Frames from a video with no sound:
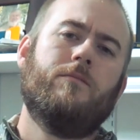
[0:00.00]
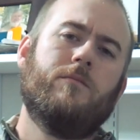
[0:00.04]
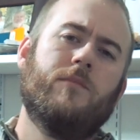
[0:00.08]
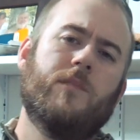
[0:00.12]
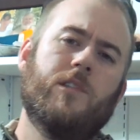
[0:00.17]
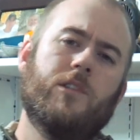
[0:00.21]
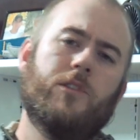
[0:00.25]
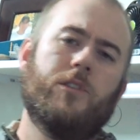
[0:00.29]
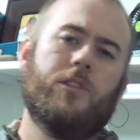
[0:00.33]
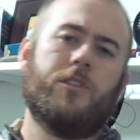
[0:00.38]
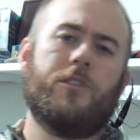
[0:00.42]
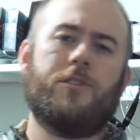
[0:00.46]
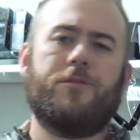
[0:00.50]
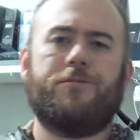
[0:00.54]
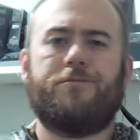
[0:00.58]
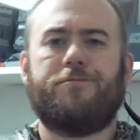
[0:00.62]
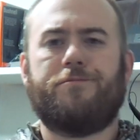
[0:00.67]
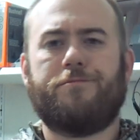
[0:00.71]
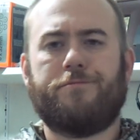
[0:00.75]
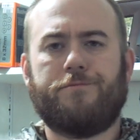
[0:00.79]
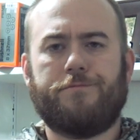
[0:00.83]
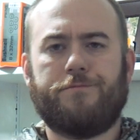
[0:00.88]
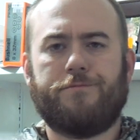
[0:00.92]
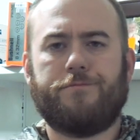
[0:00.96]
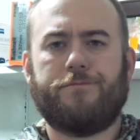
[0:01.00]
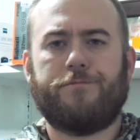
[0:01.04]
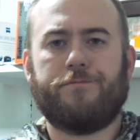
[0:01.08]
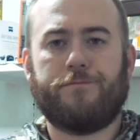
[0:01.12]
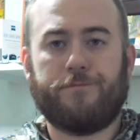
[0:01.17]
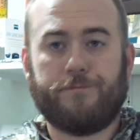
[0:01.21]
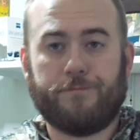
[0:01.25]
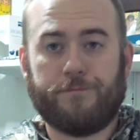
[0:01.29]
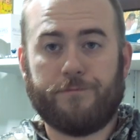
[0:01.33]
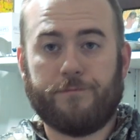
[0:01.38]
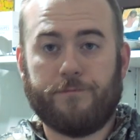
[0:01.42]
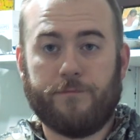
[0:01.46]

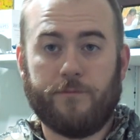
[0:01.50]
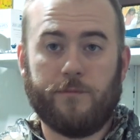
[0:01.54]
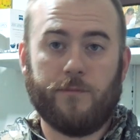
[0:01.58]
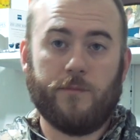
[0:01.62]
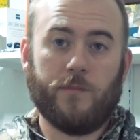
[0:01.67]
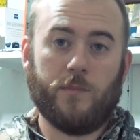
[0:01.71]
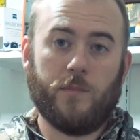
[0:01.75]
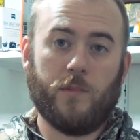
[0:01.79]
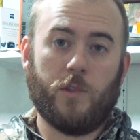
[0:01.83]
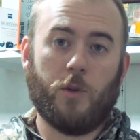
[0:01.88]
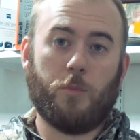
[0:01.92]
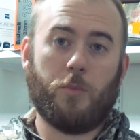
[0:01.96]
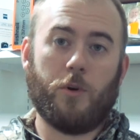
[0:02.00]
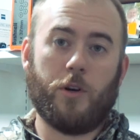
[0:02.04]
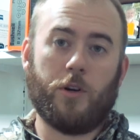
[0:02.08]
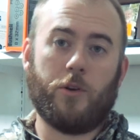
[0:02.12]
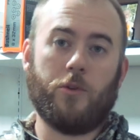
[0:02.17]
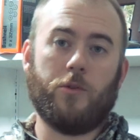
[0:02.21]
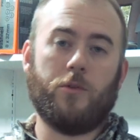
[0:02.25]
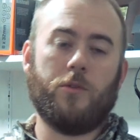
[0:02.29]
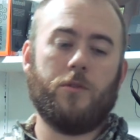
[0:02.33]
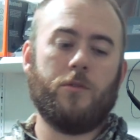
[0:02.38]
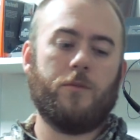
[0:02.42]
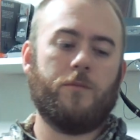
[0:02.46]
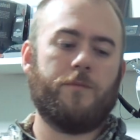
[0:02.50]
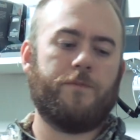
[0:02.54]
They're pretty cool.